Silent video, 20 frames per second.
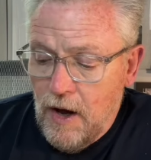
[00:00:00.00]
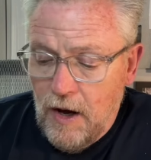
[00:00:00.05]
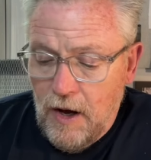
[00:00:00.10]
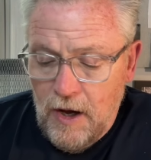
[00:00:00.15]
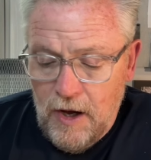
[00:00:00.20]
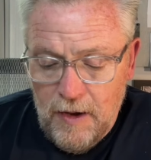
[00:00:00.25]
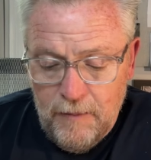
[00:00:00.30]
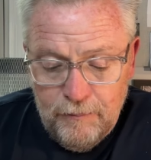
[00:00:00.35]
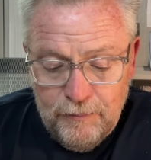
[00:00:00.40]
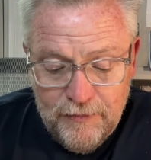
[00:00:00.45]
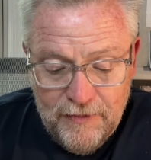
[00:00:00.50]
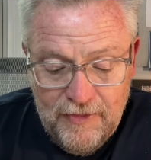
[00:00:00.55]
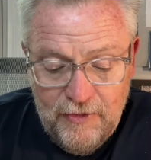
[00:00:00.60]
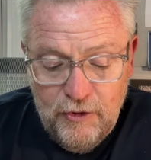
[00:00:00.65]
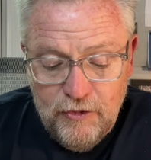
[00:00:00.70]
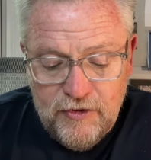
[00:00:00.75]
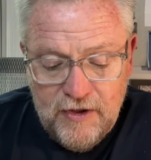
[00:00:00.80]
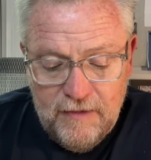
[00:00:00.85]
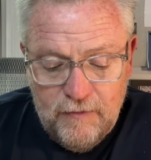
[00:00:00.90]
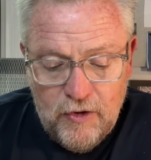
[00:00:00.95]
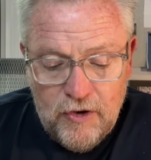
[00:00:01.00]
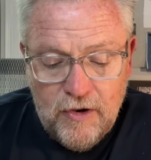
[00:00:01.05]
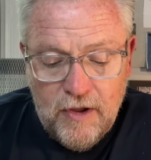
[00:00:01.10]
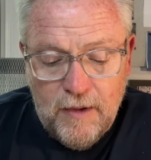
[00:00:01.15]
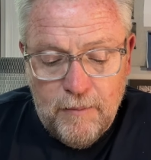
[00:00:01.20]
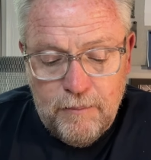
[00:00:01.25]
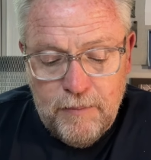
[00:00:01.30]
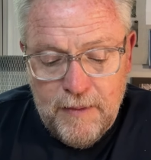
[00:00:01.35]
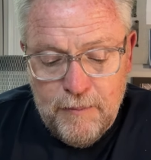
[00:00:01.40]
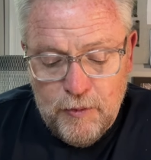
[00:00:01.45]
Um, there's even
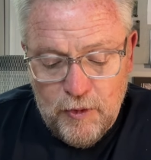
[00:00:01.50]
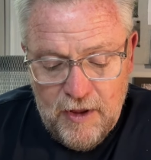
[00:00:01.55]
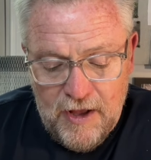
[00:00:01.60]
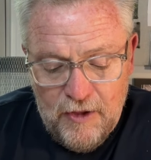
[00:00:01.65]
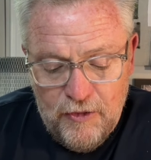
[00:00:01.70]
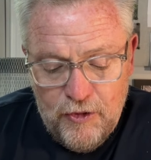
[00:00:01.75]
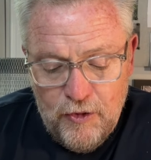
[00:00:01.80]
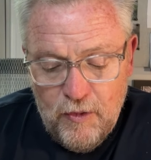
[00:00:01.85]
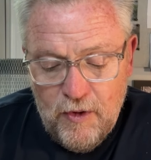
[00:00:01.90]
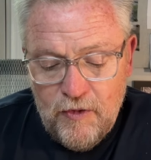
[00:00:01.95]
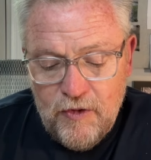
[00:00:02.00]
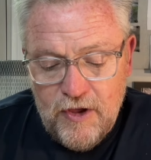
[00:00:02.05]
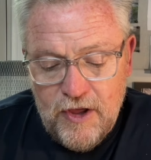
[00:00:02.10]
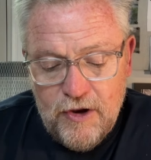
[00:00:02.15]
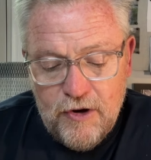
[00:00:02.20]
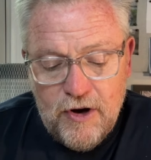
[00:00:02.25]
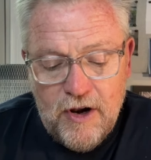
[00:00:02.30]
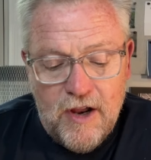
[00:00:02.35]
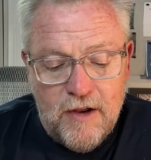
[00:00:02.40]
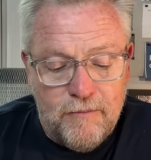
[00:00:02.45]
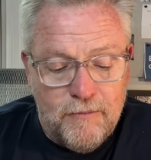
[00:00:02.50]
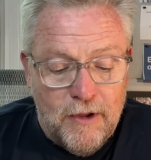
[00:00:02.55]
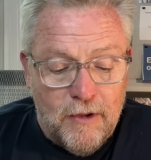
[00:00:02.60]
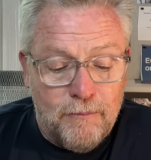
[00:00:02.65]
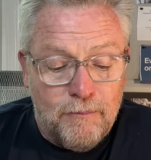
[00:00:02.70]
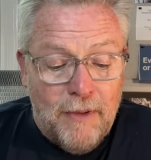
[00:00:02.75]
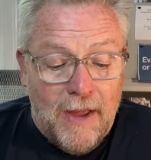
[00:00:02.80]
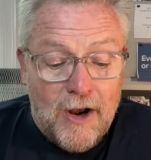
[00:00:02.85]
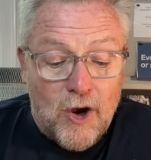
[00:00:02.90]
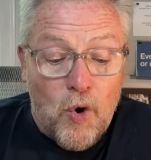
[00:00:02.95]
uh, people out there on the internet,
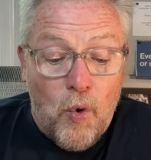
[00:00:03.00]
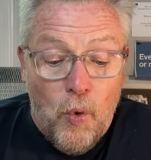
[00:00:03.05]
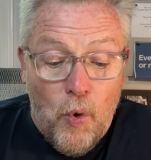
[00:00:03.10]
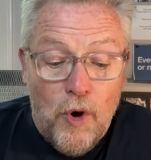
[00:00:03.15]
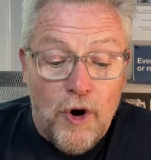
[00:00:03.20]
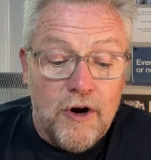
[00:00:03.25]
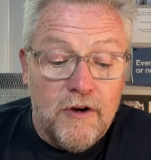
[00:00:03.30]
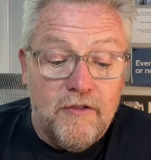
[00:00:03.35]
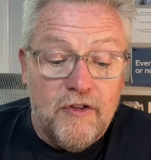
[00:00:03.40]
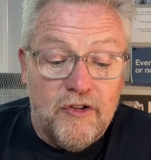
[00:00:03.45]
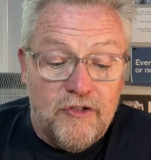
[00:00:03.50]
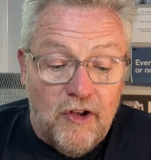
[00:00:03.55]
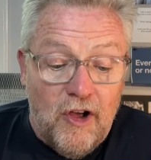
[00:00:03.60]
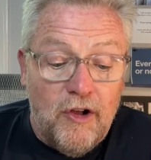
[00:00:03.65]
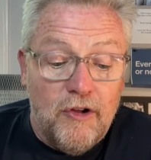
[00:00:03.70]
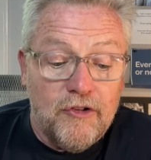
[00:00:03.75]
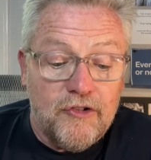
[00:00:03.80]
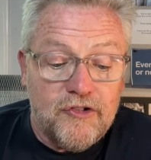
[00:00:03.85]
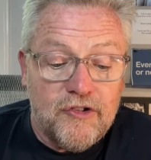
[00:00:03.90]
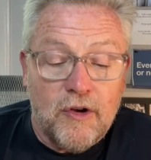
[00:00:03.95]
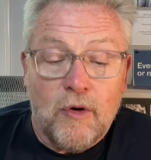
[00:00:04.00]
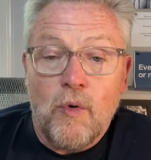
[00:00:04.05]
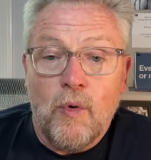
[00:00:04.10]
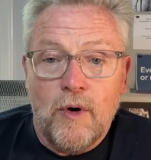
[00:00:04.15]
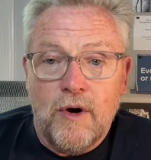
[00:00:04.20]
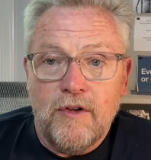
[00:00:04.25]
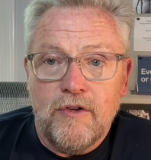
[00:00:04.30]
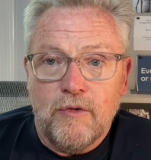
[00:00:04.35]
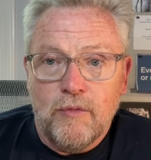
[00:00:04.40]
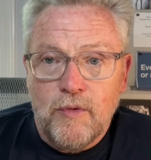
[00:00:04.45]
about a quarter of adults,
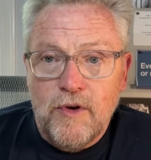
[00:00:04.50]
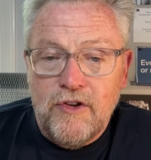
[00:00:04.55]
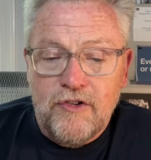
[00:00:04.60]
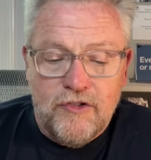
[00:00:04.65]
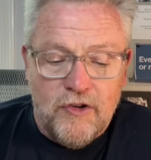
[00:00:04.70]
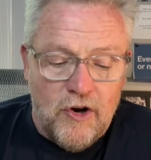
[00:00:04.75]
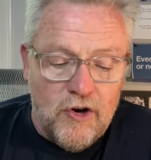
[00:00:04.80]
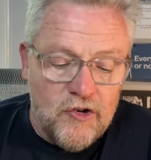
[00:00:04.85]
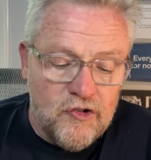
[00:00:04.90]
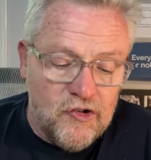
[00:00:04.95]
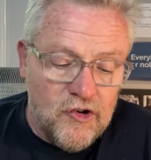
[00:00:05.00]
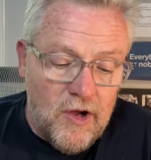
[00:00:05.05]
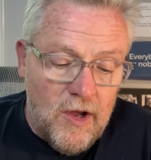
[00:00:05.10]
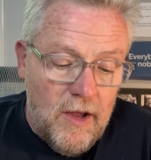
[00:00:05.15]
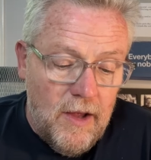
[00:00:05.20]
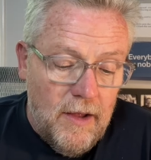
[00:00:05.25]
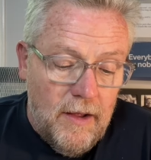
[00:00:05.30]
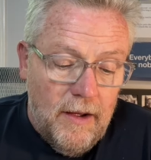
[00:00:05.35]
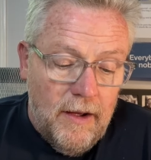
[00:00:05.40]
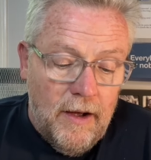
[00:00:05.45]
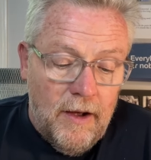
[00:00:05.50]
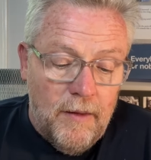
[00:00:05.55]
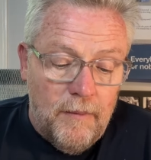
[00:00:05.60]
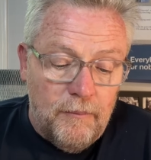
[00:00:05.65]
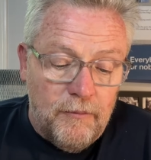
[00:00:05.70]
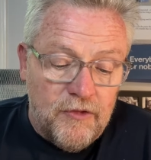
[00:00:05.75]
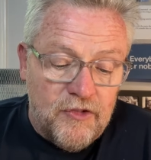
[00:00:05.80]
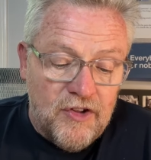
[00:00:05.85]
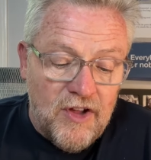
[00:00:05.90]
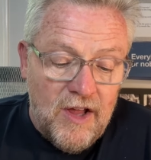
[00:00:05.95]
according to research,
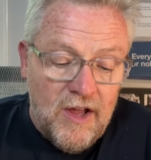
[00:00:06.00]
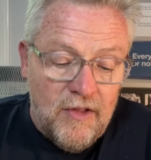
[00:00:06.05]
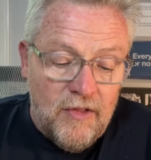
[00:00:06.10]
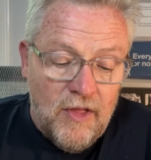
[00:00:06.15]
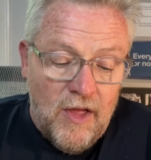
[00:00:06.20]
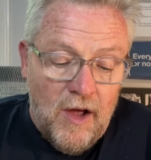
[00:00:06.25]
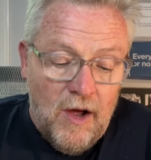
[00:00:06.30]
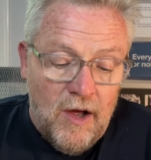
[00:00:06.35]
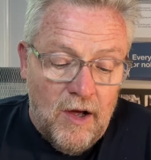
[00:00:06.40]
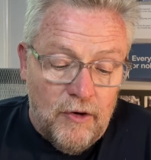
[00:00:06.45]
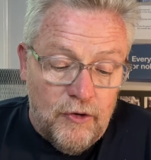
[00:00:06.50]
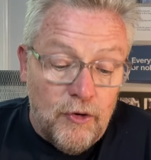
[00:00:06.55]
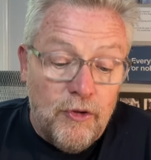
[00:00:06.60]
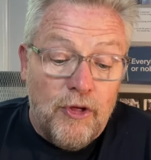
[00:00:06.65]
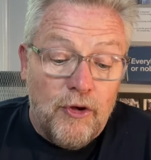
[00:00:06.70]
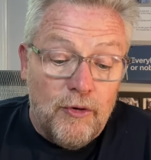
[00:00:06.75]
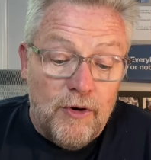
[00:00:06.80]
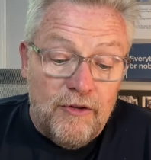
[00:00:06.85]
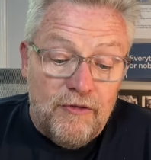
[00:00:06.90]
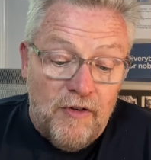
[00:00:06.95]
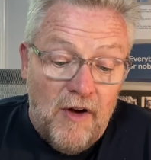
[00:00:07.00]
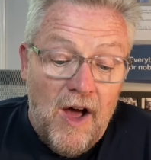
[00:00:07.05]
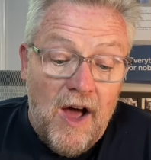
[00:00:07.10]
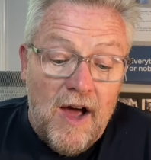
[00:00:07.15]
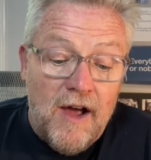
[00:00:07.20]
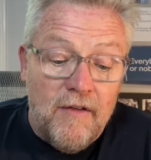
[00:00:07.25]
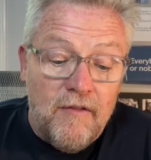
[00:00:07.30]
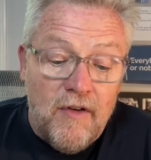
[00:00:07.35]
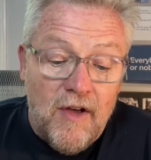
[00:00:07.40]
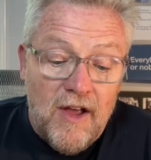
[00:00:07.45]
um, say that uh, under
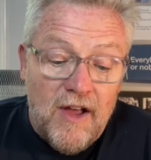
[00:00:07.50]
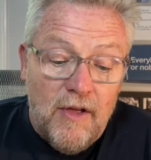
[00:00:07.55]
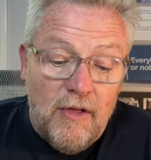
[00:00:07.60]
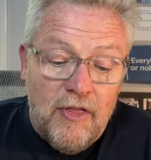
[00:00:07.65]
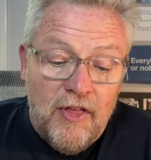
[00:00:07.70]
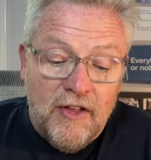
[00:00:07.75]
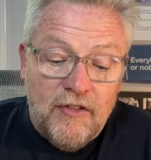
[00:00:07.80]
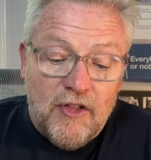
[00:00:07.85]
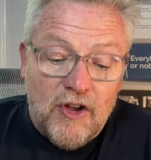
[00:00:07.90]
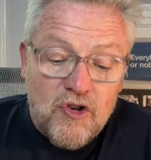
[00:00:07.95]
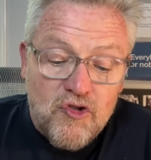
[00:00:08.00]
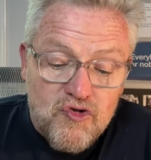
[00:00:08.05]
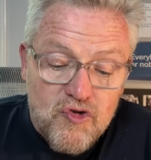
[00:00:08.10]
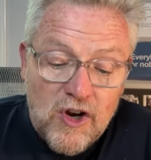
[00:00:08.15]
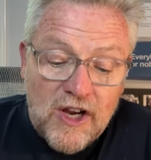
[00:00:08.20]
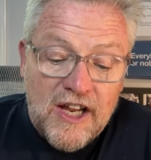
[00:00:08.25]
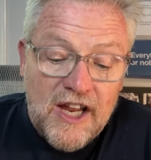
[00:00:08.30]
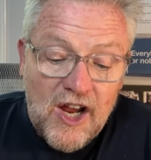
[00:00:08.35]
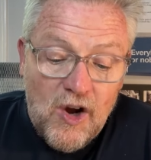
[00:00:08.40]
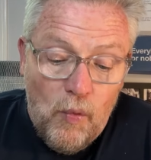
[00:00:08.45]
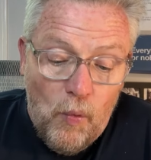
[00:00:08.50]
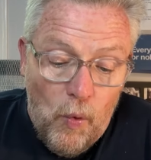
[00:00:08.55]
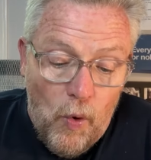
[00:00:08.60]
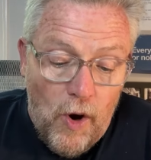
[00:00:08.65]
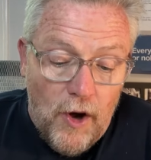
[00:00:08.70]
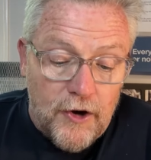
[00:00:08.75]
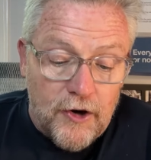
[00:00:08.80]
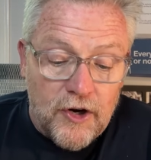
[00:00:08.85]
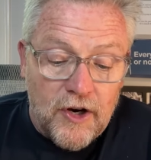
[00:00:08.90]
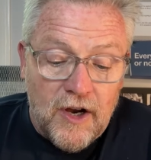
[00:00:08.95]
35 think that drinking
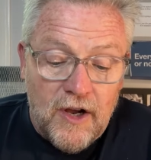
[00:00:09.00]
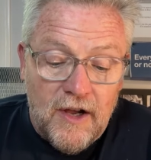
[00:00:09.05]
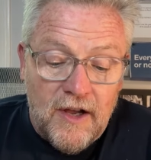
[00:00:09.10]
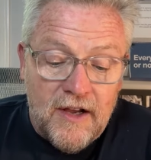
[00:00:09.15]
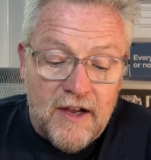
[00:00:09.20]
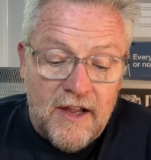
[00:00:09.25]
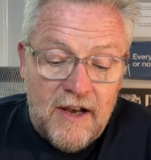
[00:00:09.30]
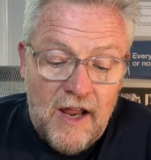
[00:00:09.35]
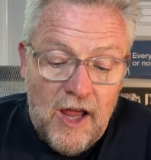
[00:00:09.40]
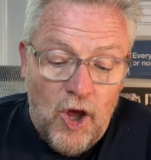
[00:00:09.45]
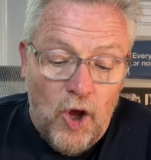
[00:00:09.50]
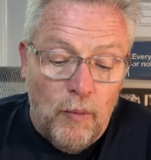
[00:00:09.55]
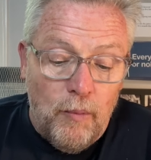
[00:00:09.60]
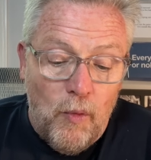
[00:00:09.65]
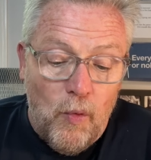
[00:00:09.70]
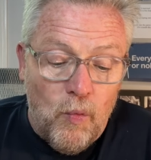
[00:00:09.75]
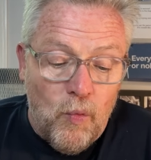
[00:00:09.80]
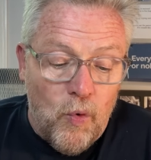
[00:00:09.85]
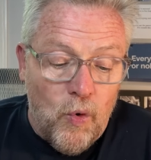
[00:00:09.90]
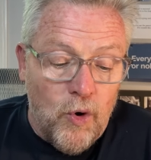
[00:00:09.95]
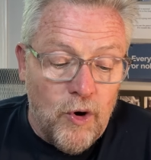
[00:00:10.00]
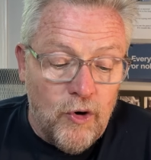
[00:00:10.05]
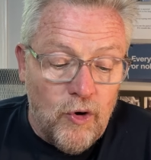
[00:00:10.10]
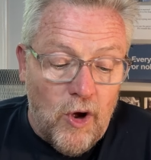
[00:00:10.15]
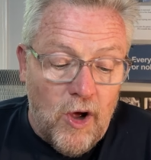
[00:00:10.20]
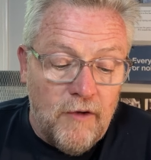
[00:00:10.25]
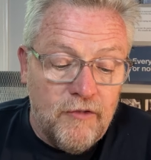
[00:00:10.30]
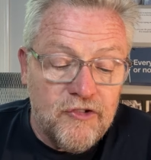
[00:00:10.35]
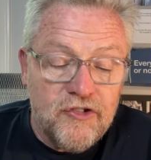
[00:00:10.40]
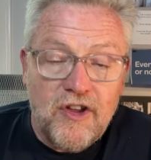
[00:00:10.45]
water can help ward
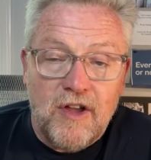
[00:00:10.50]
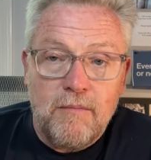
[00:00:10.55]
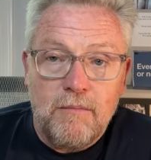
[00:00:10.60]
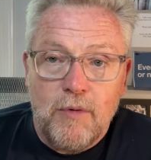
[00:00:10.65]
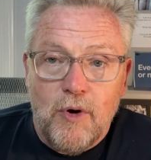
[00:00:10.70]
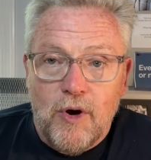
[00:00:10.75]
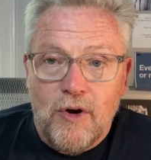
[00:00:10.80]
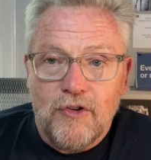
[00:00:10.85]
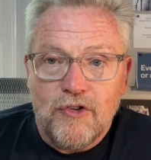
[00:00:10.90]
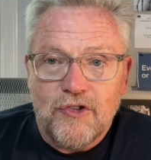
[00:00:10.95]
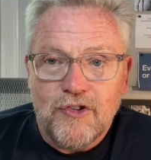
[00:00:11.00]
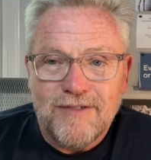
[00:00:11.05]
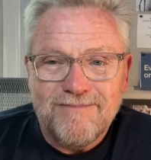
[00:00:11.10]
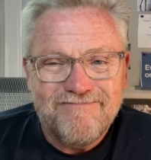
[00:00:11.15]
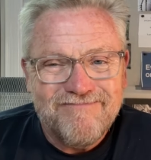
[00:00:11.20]
off sunburns.